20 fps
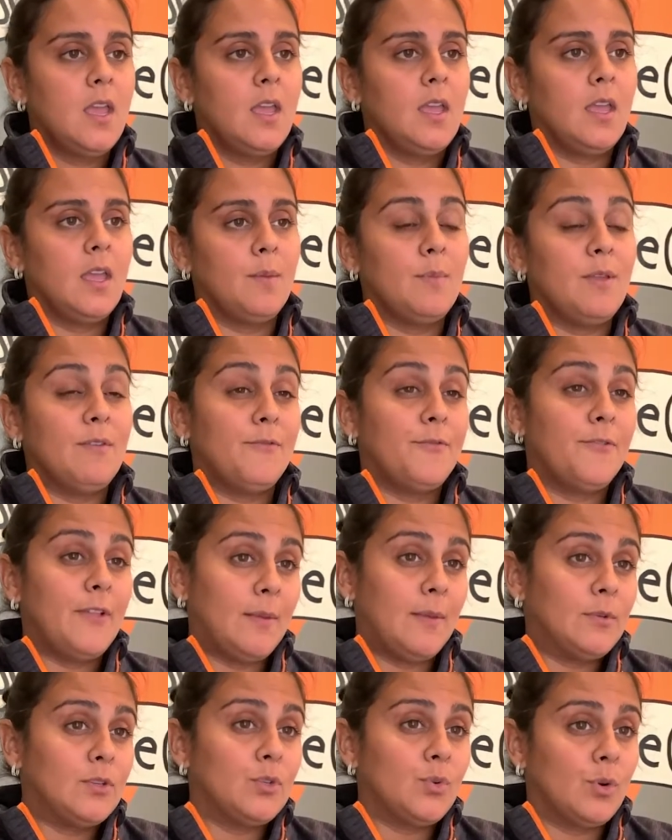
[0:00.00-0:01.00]

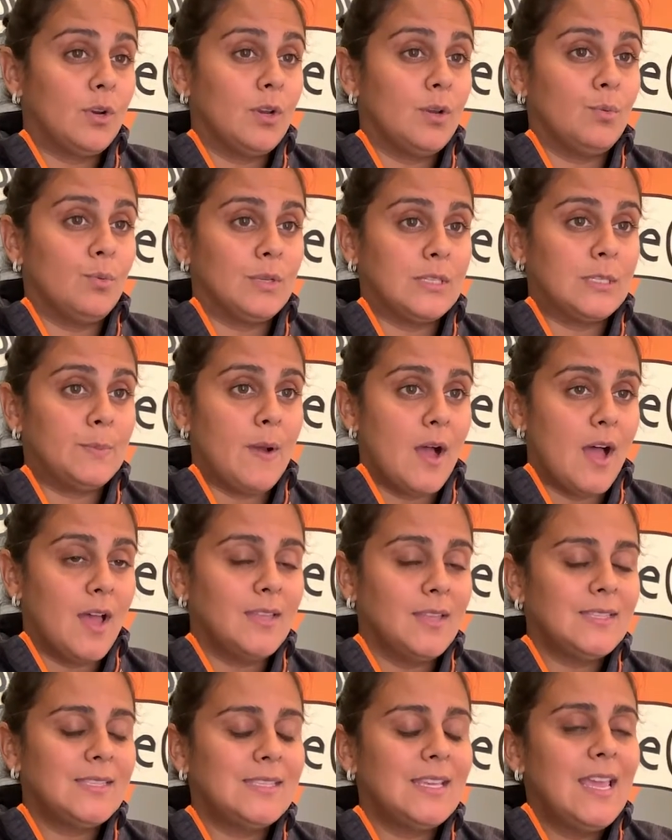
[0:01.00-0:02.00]
inflammatory
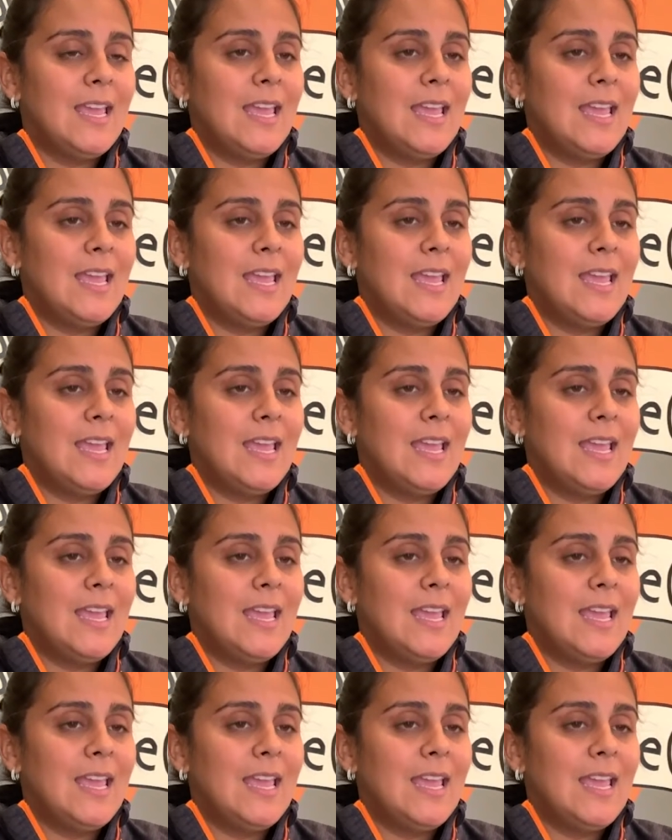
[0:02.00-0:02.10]
response.